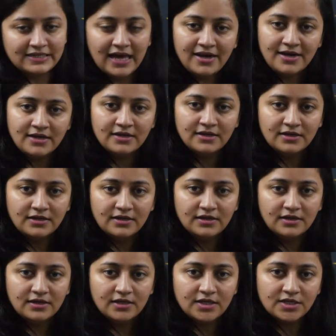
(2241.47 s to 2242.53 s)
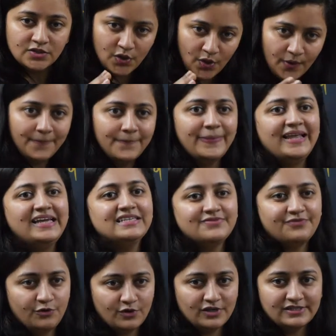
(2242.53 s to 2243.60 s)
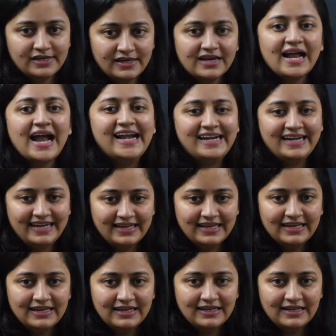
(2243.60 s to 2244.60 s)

done so please focus here kindly